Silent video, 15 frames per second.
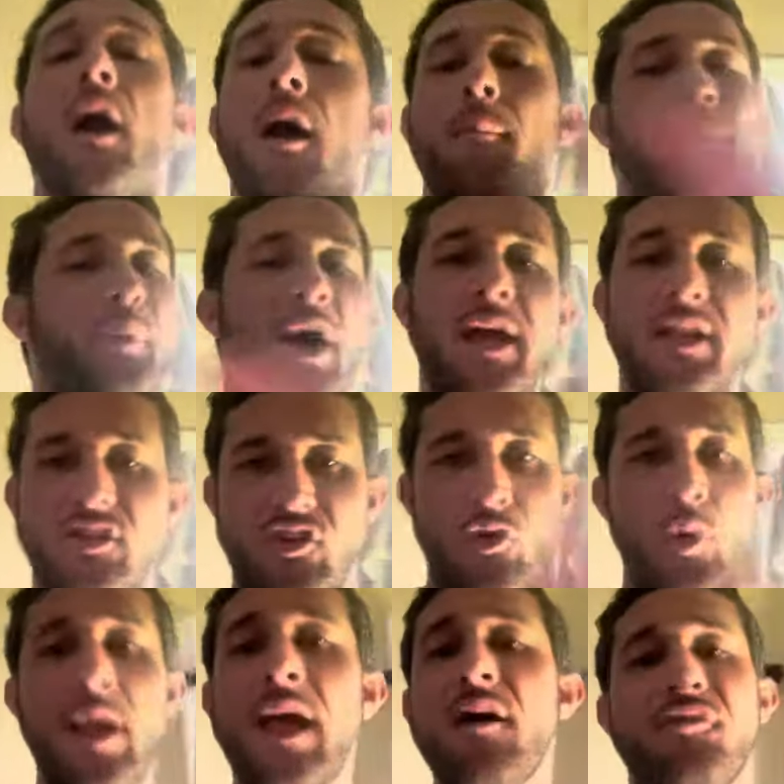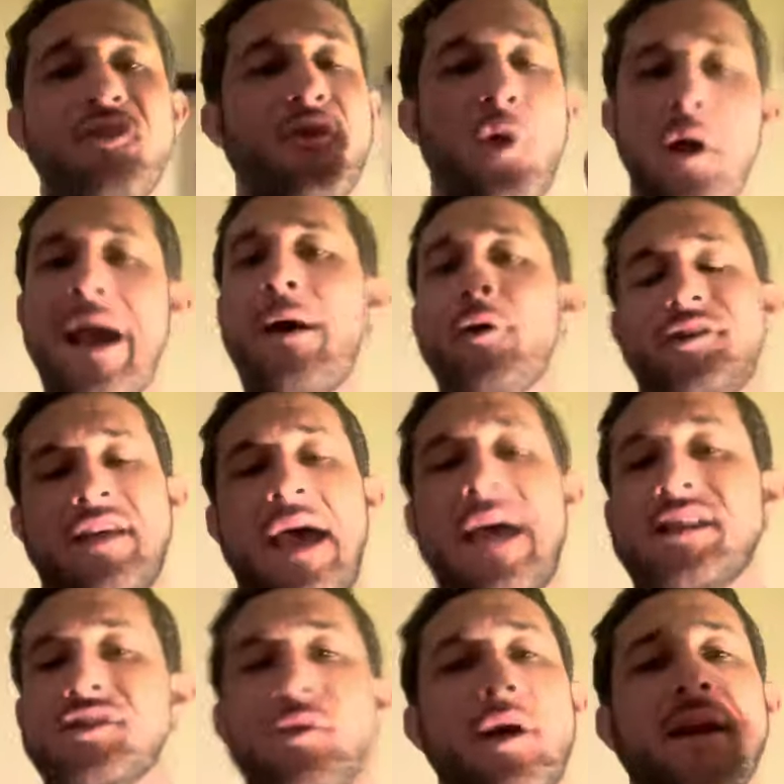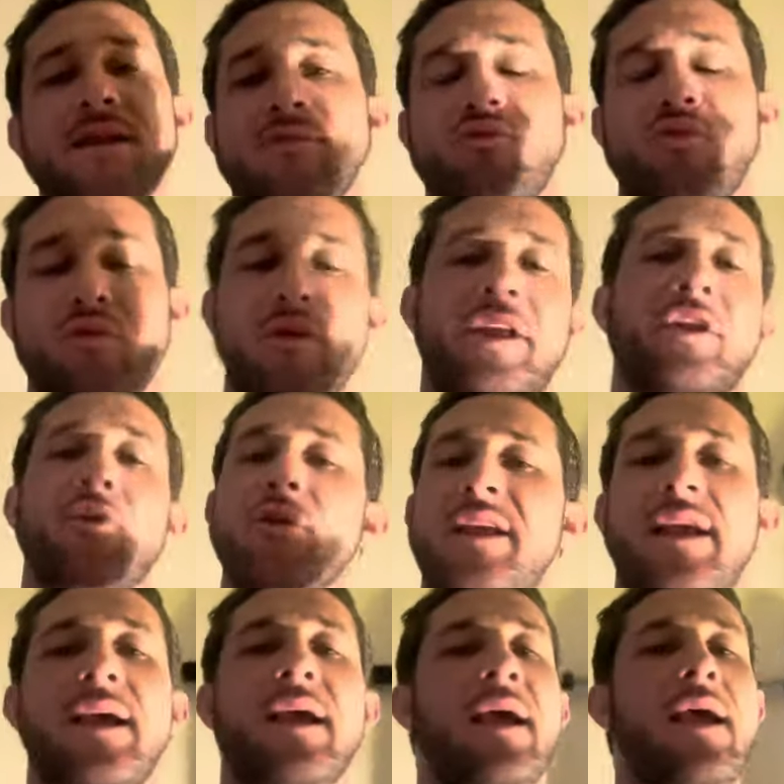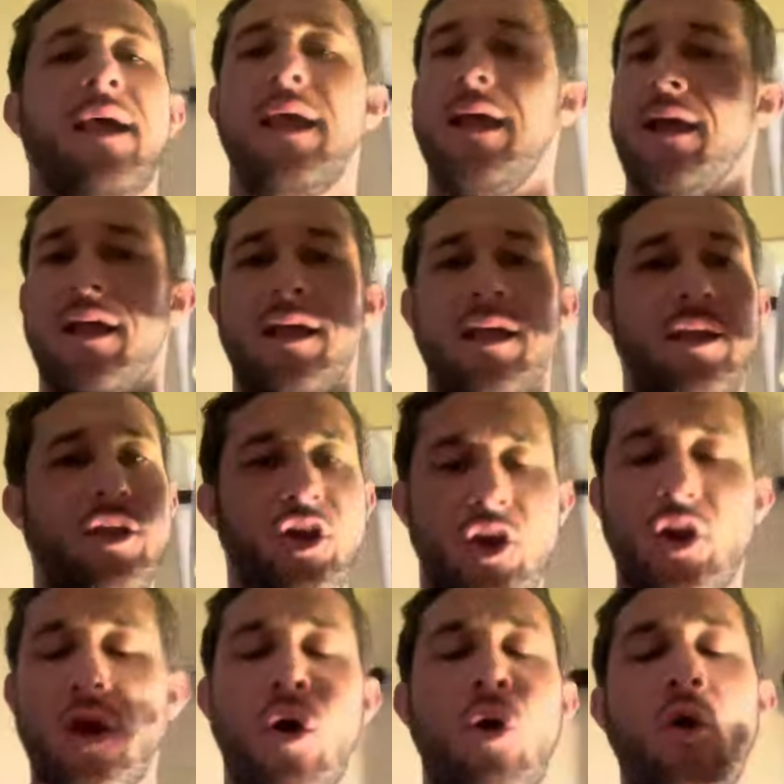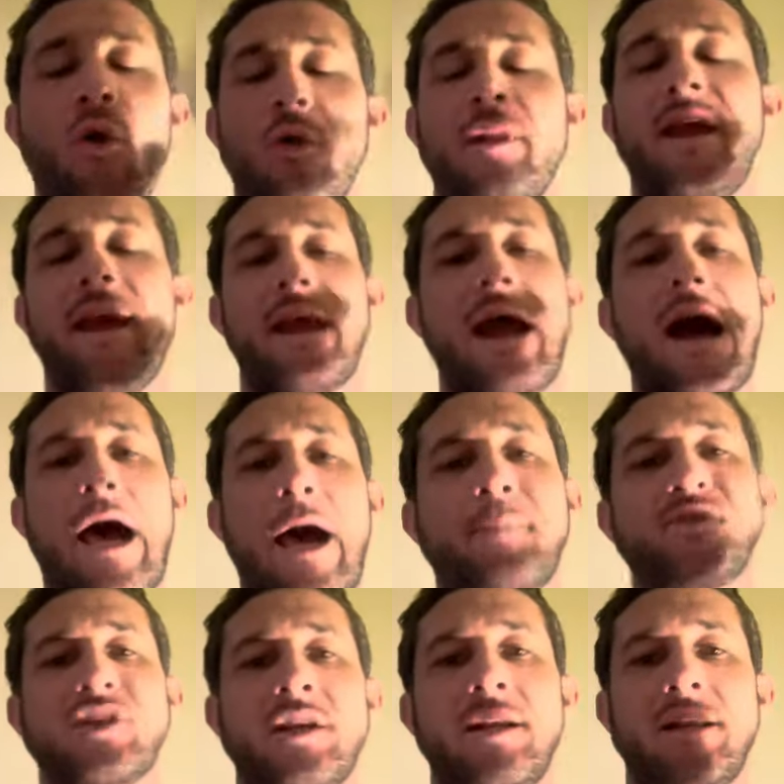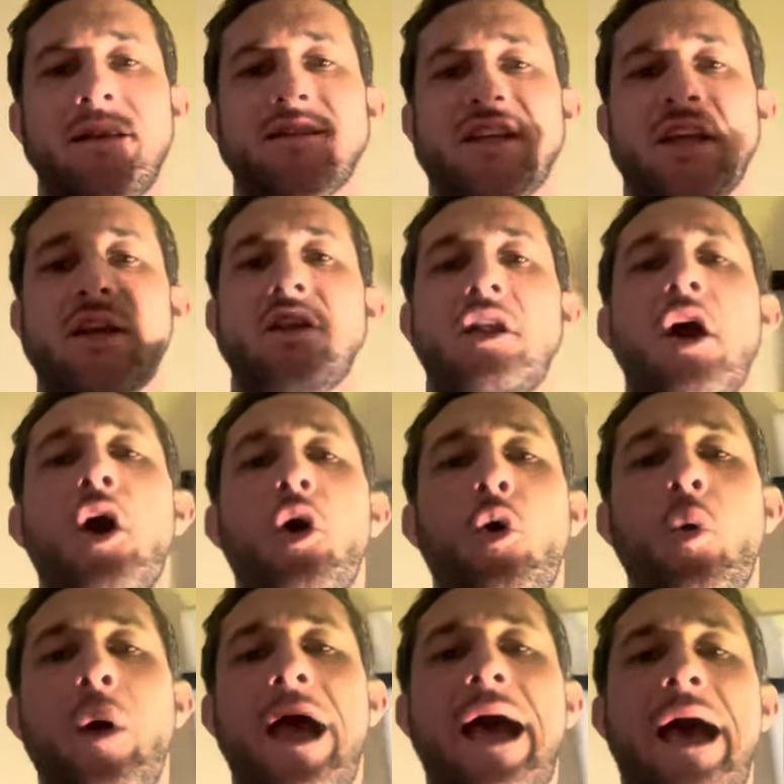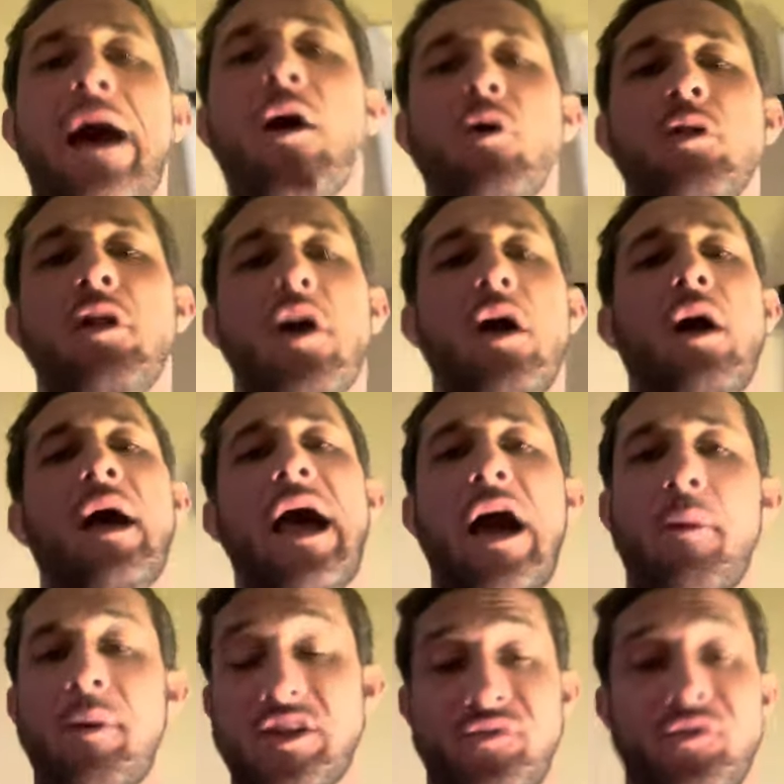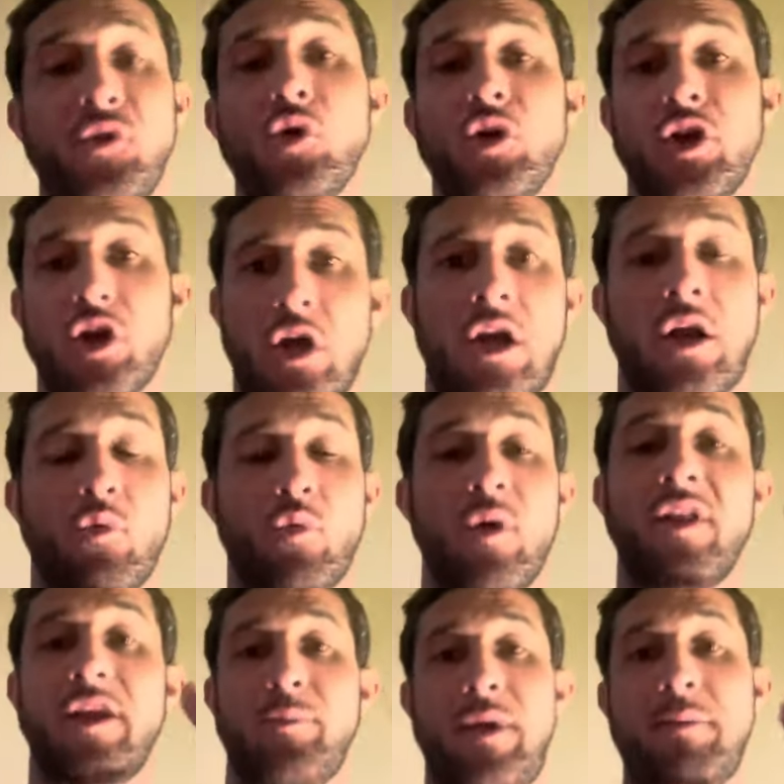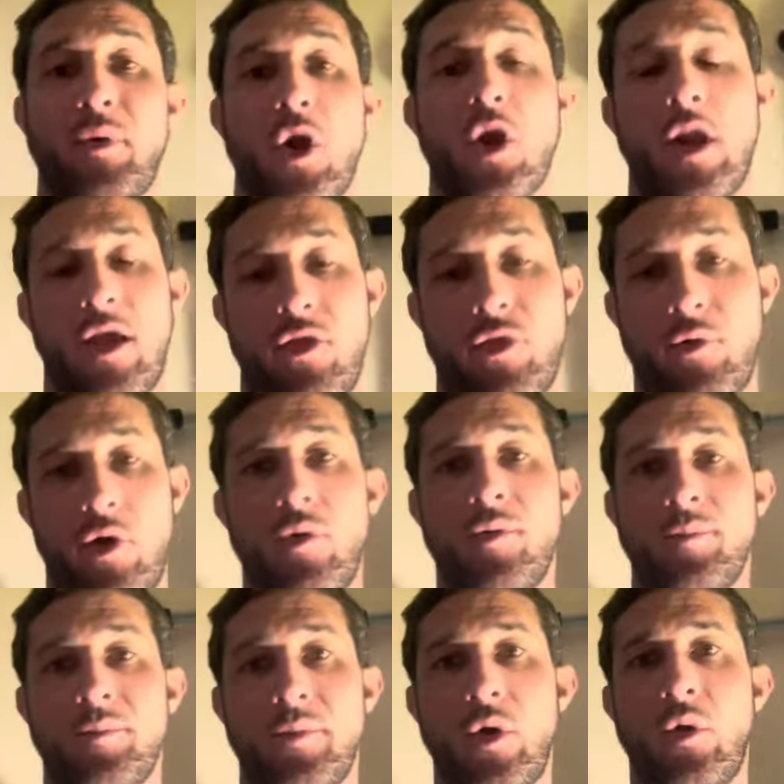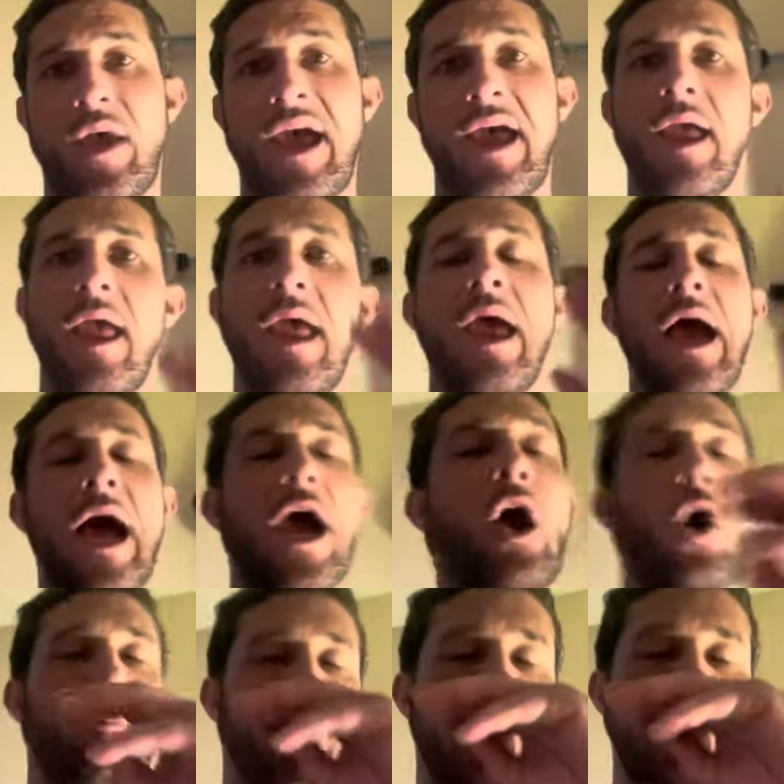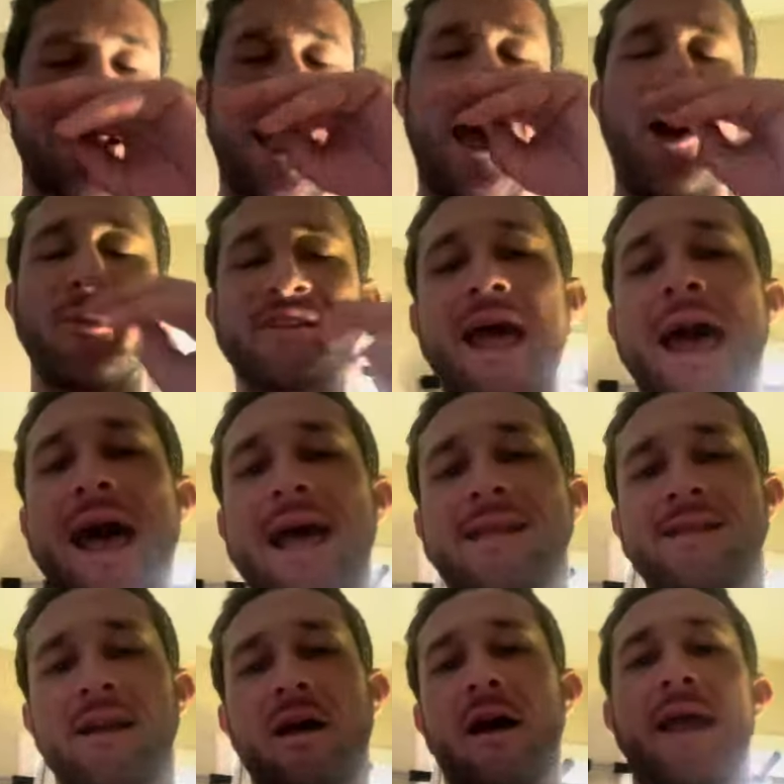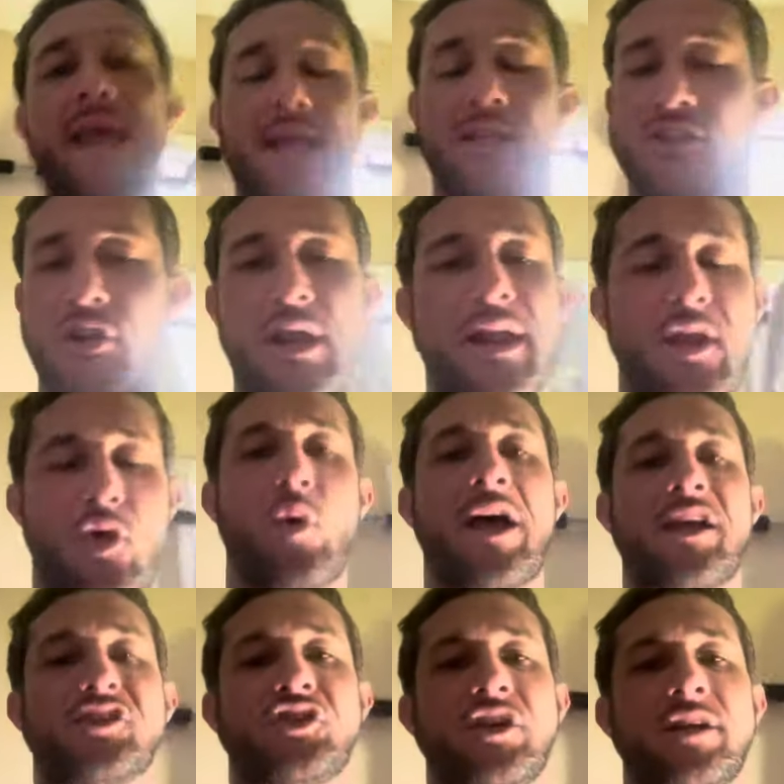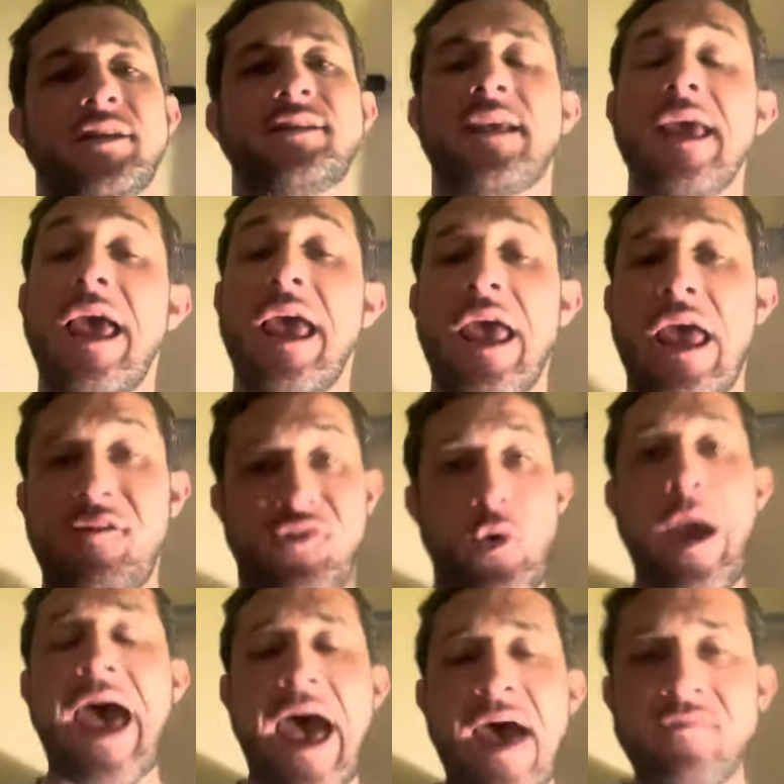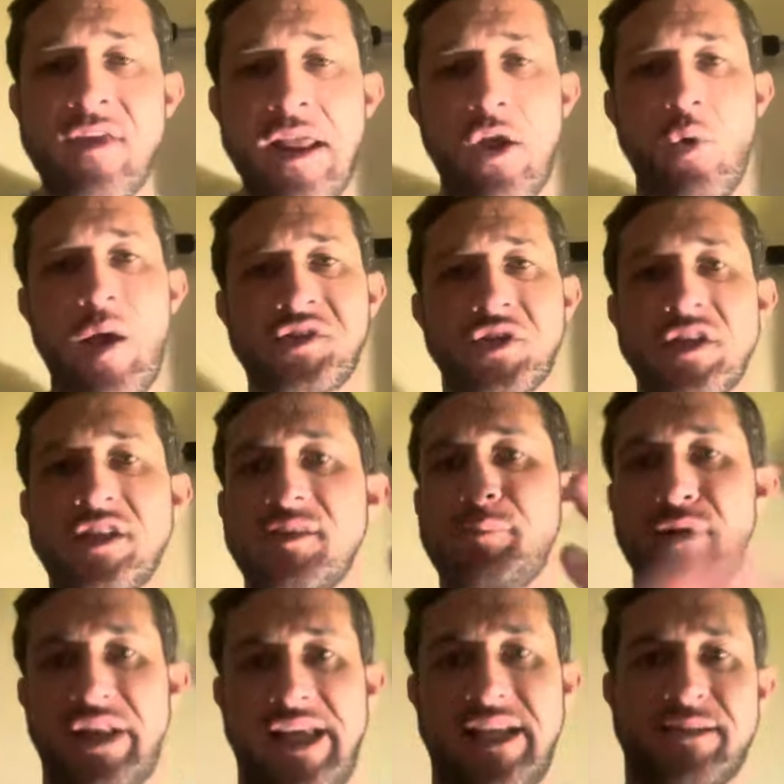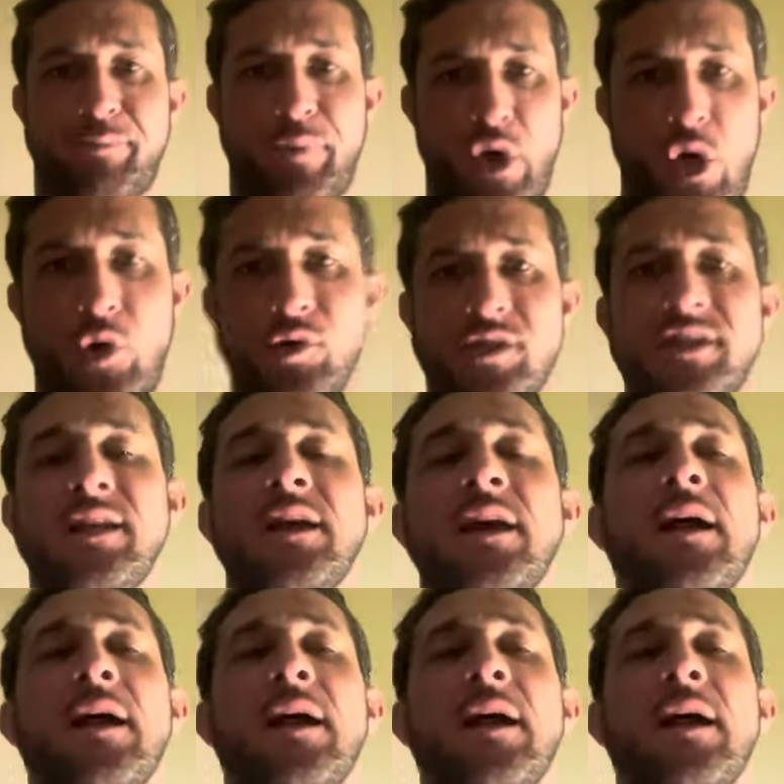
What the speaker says: But doing a 4-hour test run is literally your only option to know how much fuel you're going to really be burning through. Okay, I hope this helps answer any questions. If you have any questions, please post.